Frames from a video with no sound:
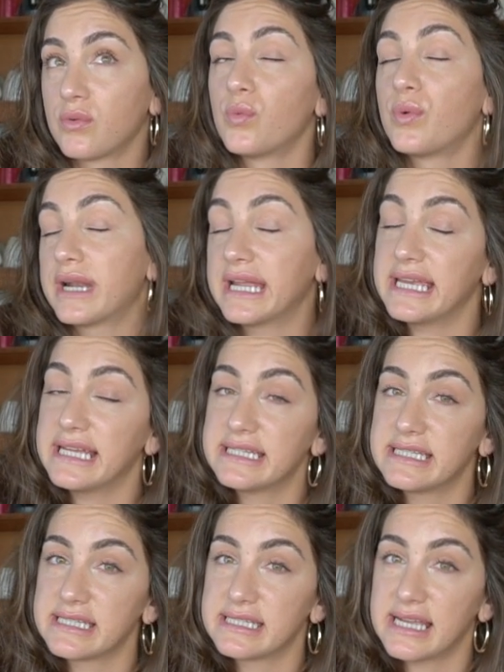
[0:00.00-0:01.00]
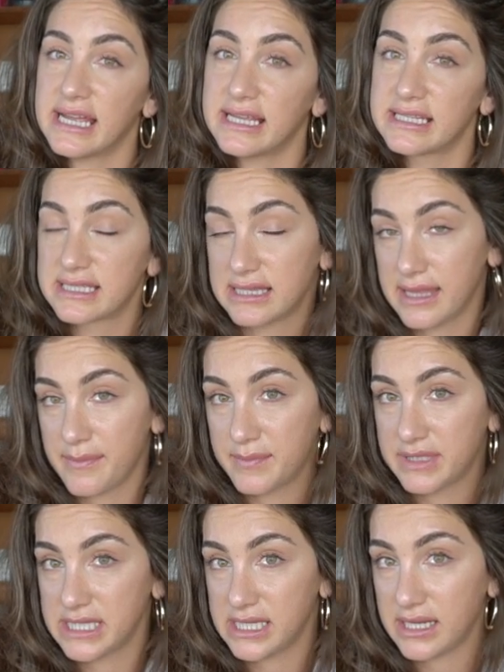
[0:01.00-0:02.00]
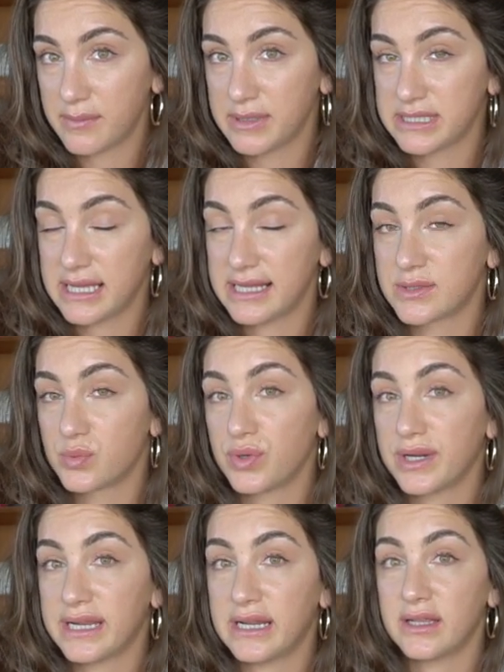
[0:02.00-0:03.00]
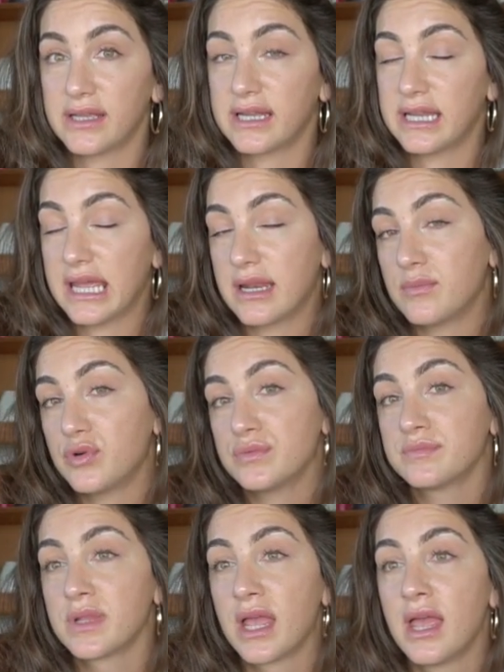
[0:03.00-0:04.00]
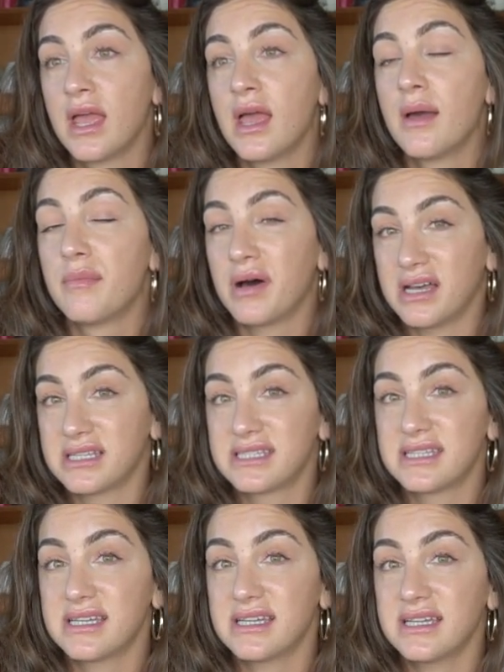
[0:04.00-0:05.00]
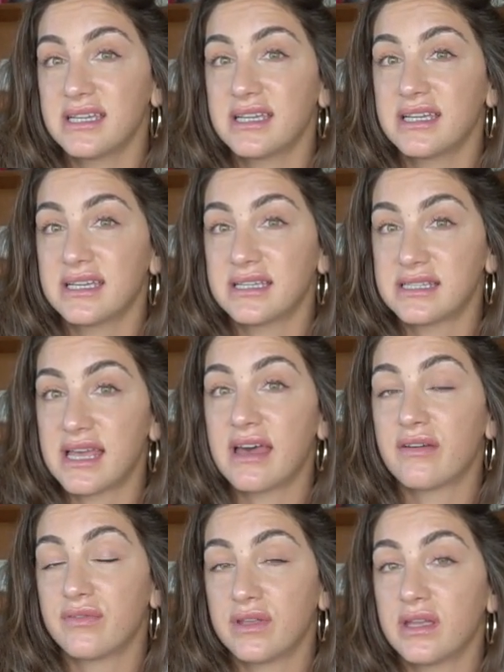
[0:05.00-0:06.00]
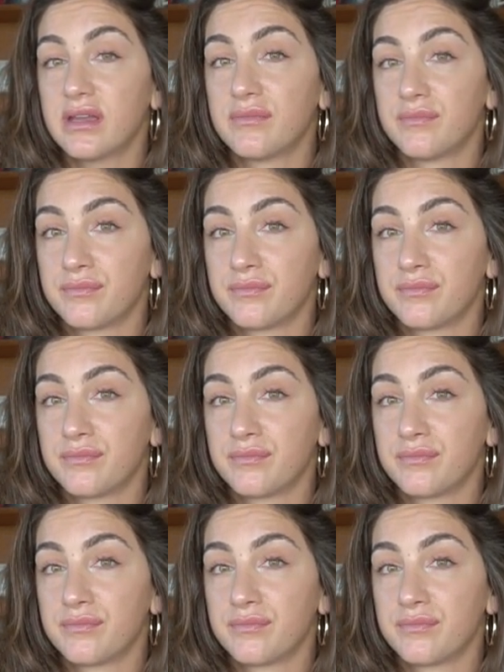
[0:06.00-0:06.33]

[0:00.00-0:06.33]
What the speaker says: what I eat to stay slim thick besides working out like an animal. Pasta is heavy